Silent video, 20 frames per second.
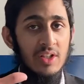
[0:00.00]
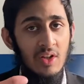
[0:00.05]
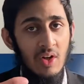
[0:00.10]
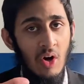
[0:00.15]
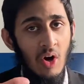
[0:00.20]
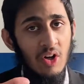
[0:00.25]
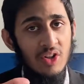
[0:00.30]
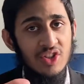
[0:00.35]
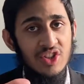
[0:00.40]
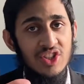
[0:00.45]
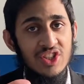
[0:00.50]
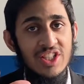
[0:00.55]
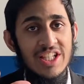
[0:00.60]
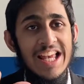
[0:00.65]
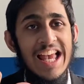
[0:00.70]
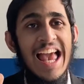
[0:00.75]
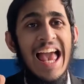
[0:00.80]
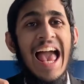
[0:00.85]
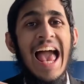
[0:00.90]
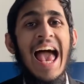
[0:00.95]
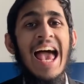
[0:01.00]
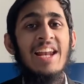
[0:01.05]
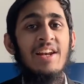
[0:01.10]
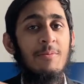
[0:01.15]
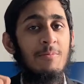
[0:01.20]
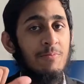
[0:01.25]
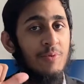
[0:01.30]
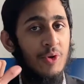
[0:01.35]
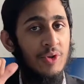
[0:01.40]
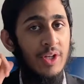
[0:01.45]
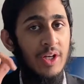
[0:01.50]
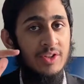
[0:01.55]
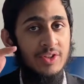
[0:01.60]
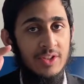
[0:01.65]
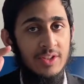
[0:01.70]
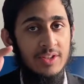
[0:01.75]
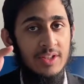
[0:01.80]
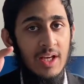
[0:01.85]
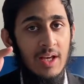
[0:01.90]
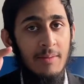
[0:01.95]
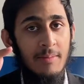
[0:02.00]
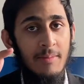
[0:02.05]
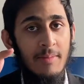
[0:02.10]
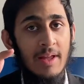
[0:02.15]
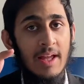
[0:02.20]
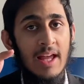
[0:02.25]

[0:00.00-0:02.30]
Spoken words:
costs and production time.